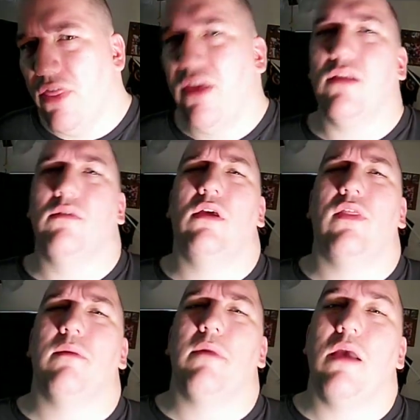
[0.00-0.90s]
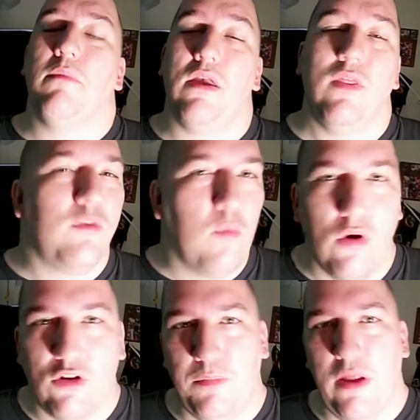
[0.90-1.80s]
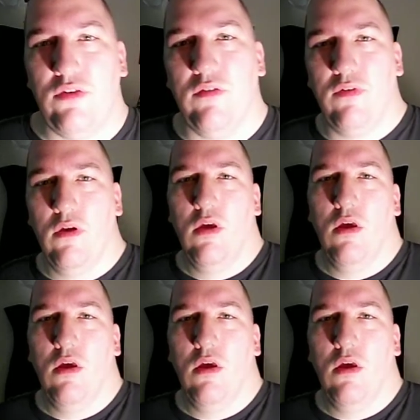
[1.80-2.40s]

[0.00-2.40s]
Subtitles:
I think it might be. It's more expensive.